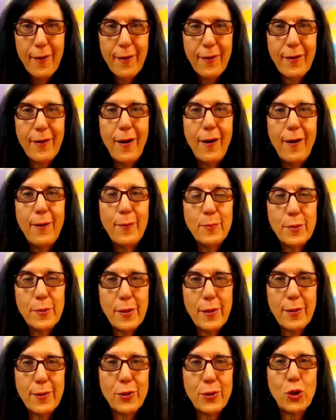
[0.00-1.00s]
comes
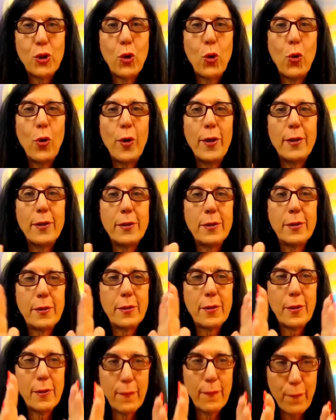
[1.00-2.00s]
the choice
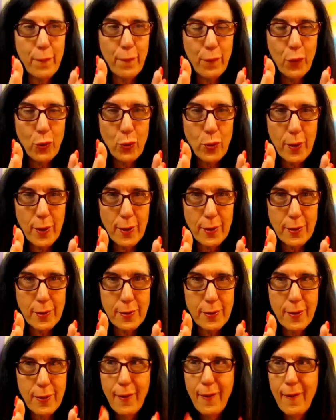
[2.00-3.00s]
to
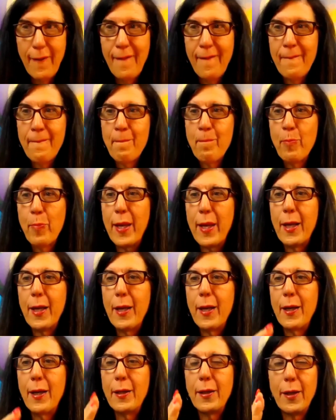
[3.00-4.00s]
focus. Yes.
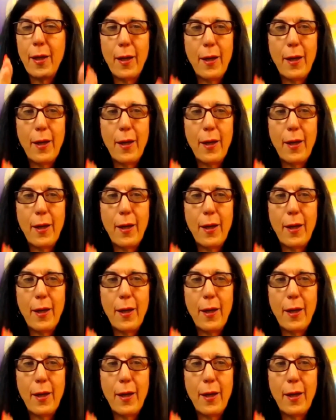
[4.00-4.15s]
And